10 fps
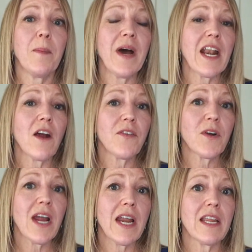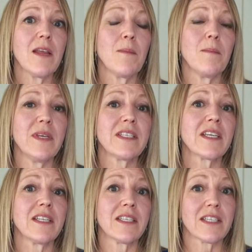But are there any
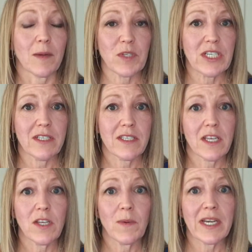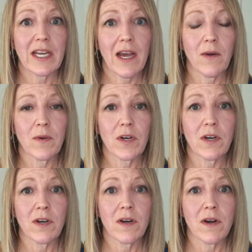misconceptions that you
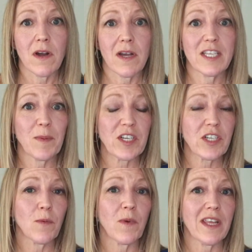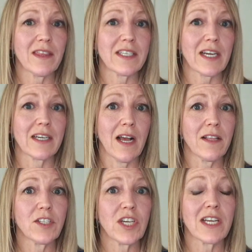encounter, especially with the
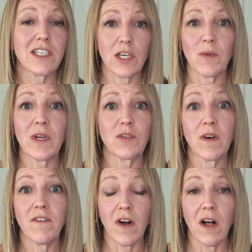technology continuing to